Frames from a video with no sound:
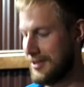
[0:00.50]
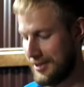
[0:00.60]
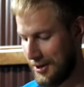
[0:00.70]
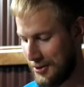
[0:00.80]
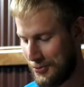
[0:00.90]

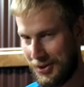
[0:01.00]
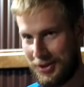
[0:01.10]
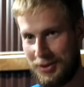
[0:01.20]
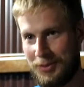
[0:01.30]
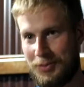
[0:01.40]
started with
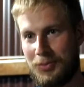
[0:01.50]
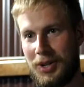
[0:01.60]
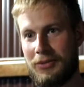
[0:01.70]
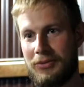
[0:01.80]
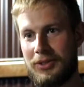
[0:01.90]
the
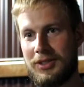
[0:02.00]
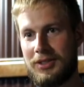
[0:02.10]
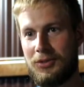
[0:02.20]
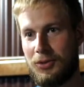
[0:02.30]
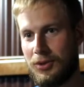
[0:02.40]

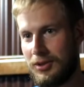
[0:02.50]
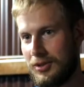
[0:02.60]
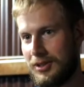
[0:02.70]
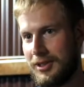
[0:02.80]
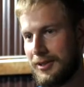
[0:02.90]
breakfast
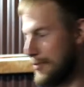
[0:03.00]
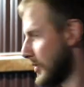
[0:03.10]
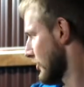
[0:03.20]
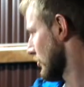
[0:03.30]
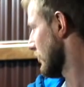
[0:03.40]
or
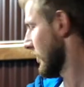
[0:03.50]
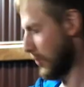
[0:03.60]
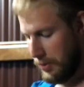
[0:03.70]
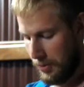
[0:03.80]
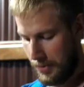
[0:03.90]
the soup that
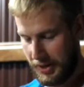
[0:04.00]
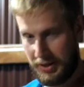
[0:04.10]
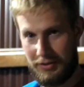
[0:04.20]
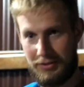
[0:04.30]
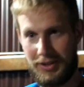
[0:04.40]
we were
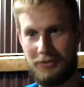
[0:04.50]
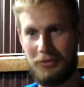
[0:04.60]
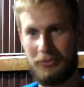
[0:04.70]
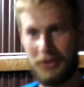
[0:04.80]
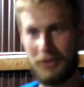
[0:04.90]
making, like
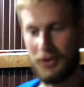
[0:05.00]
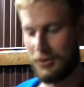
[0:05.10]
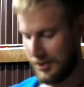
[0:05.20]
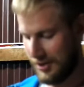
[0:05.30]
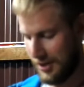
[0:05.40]
for 5
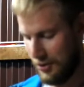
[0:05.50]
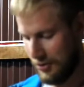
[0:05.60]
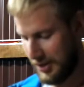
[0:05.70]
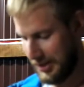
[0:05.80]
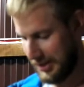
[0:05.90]
hours, and I
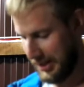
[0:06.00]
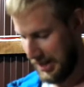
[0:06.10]
learned that